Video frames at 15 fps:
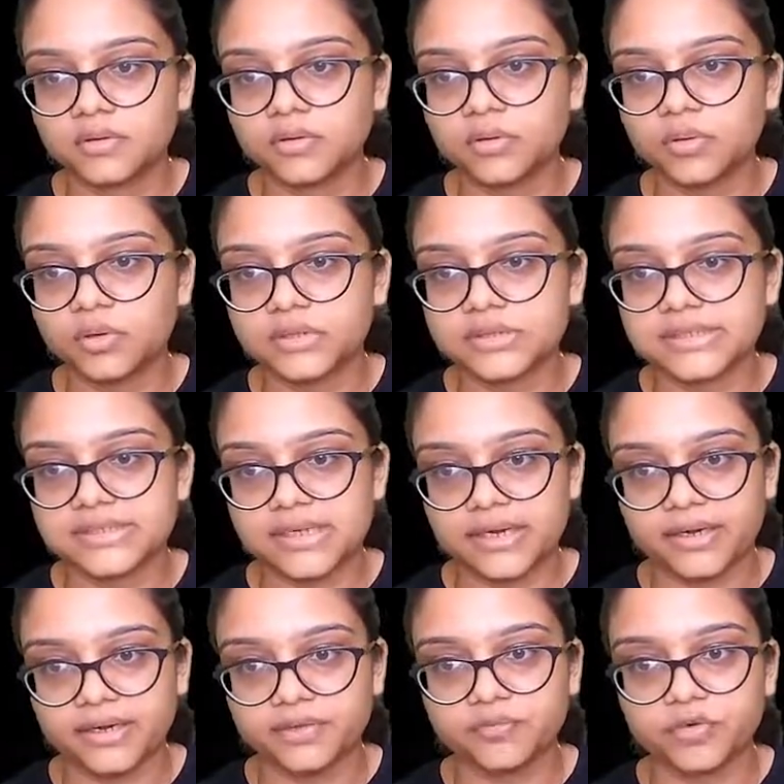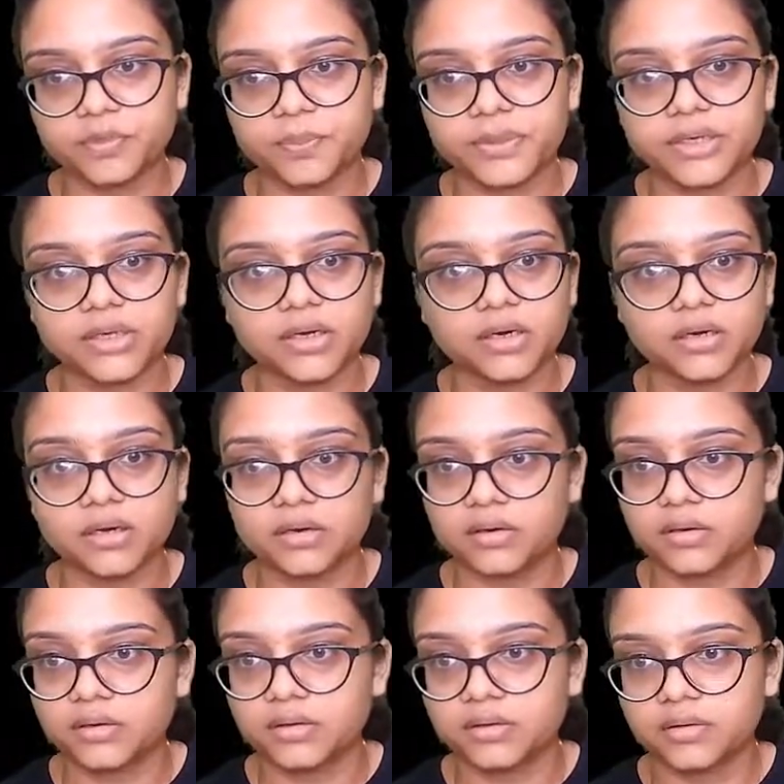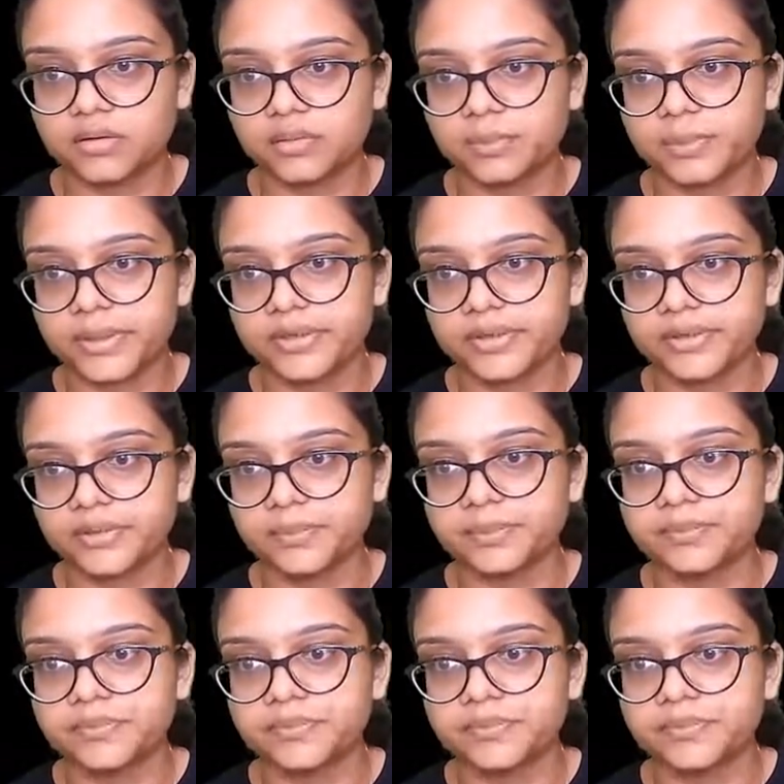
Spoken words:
Coinciding would be a term.